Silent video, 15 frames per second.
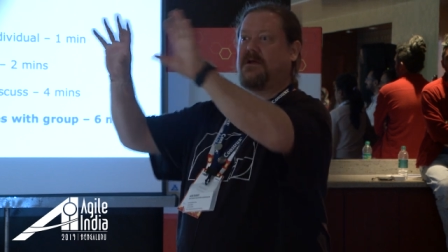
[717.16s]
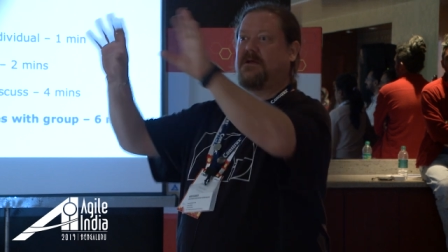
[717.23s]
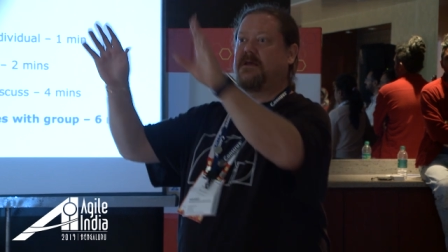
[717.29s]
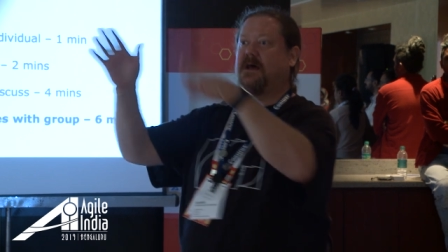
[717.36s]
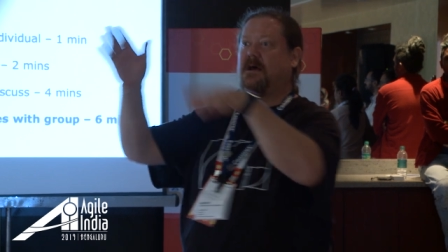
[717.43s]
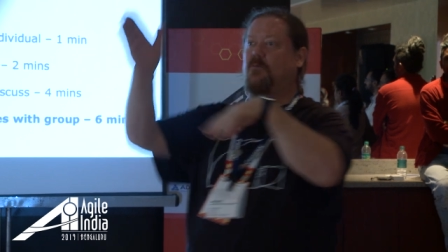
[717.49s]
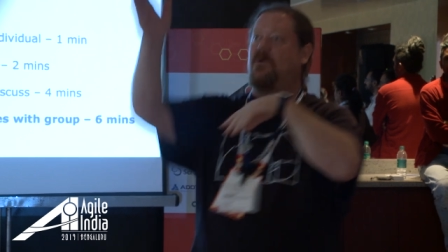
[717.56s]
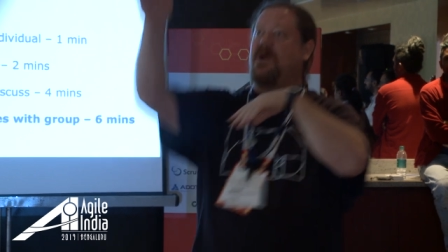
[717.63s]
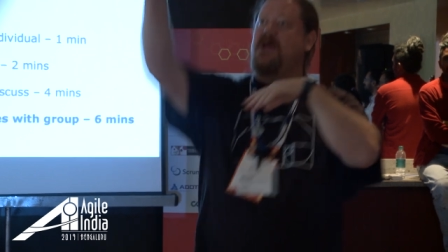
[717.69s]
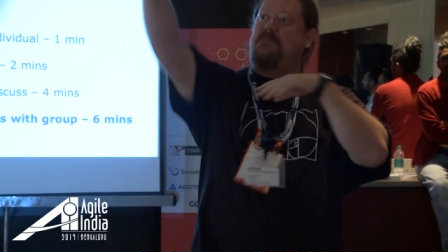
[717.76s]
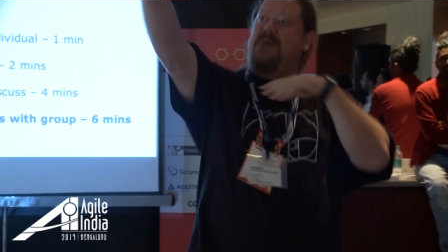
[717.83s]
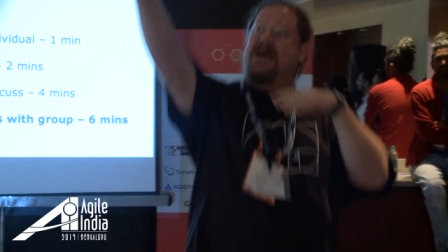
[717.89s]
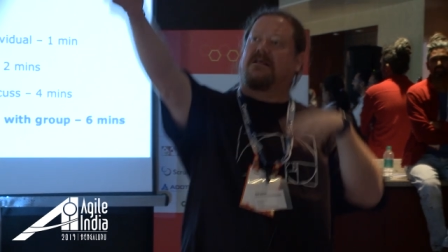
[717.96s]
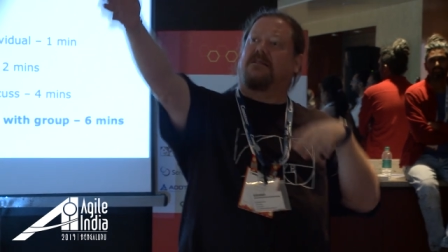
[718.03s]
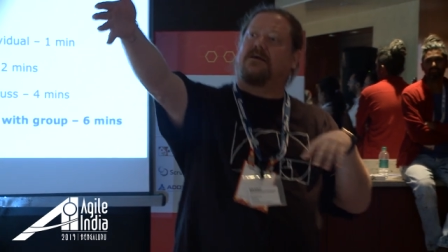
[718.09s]
yeah, way
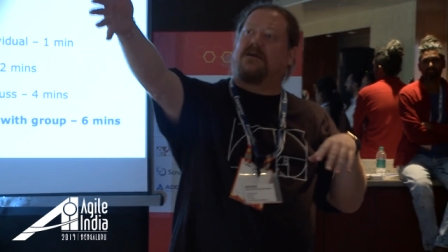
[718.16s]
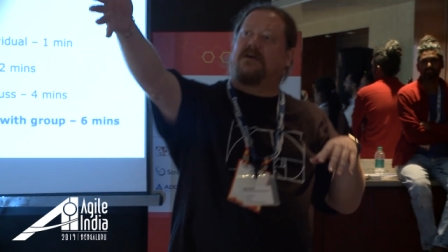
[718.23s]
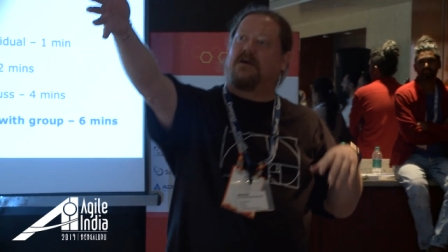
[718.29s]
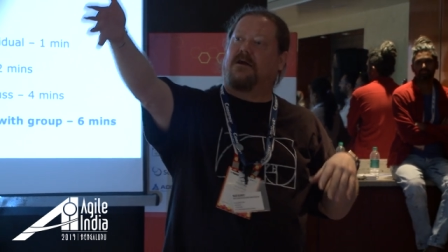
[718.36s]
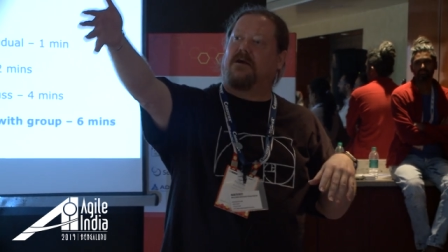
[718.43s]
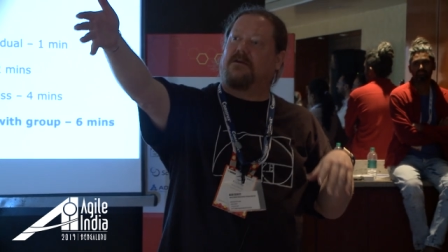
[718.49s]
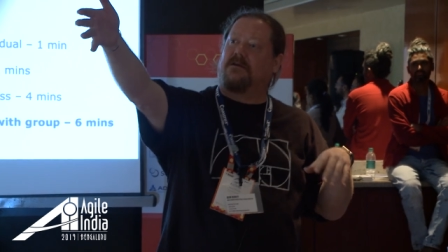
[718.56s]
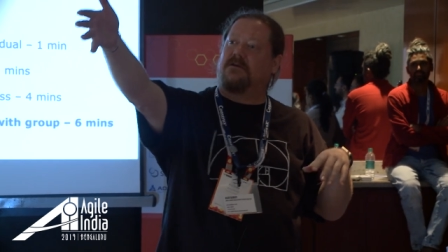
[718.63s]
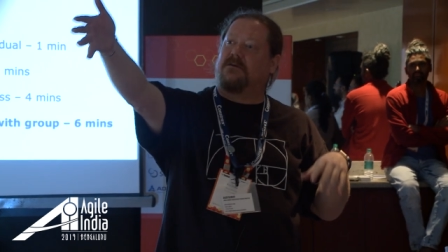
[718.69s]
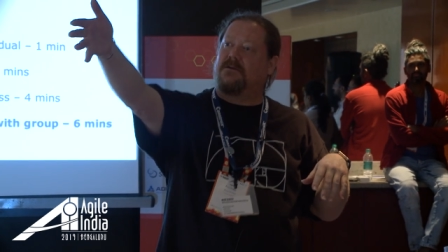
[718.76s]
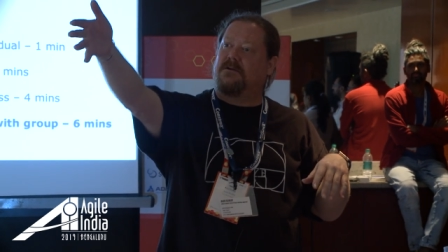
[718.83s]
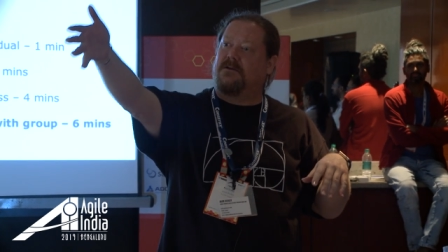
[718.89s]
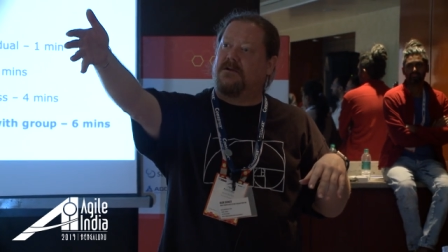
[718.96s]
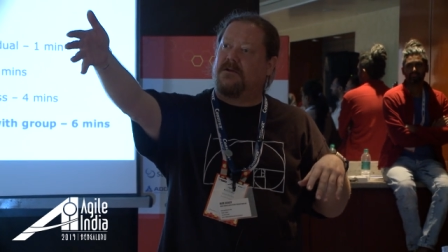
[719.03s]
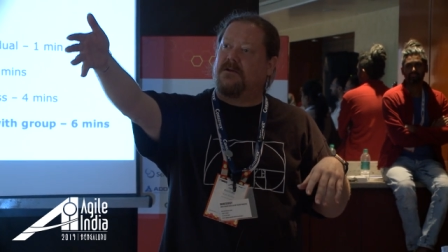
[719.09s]
back there.
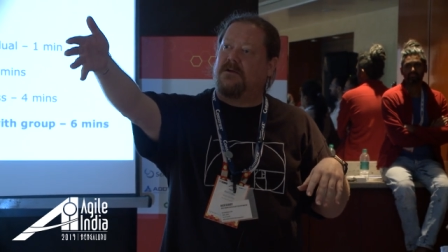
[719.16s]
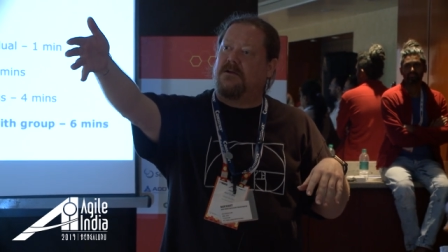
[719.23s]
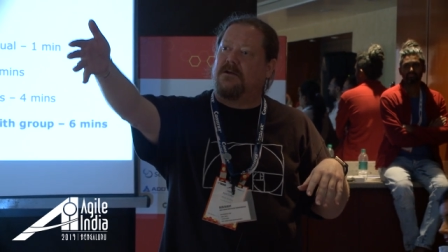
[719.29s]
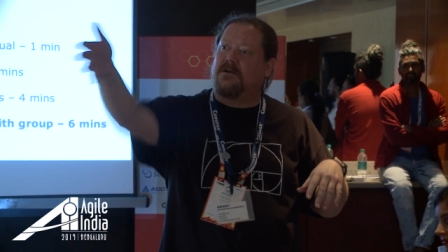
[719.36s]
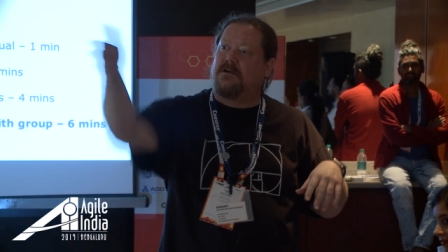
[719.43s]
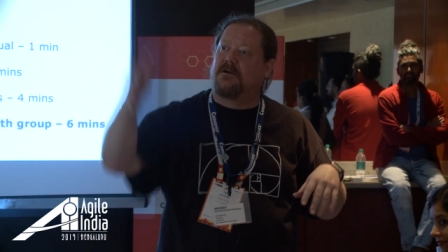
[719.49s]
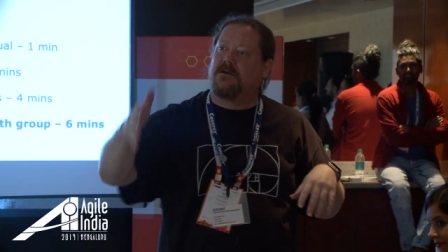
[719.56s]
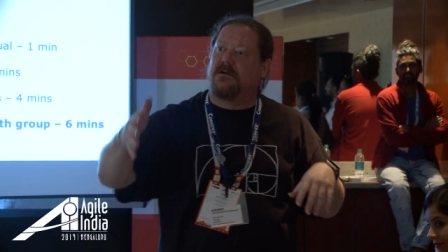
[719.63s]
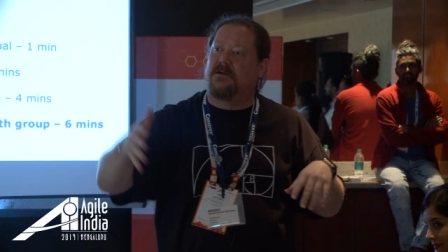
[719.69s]
Yeah, to